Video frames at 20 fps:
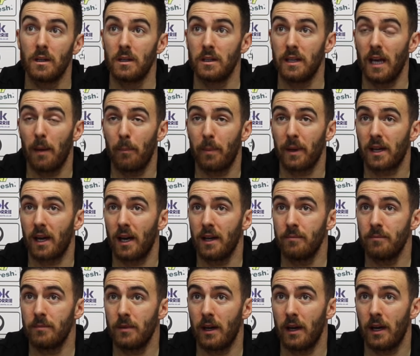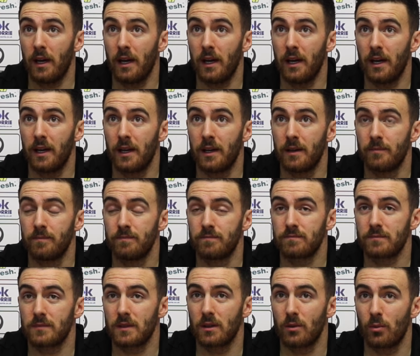Yeah, big game.
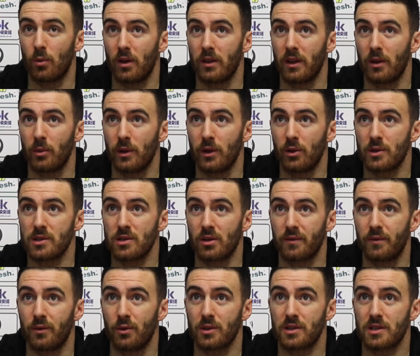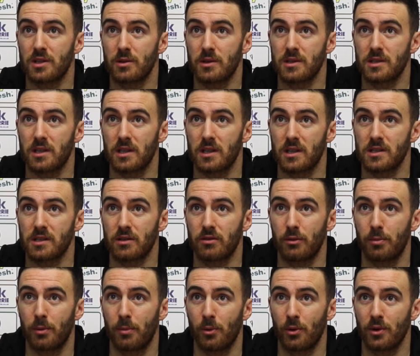One that we always look forward to as a
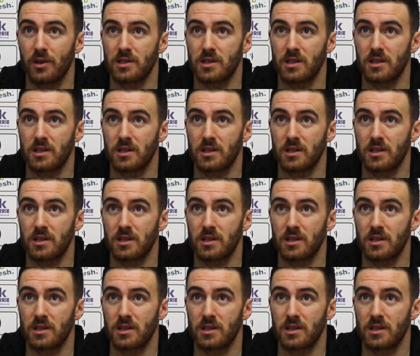group of boys.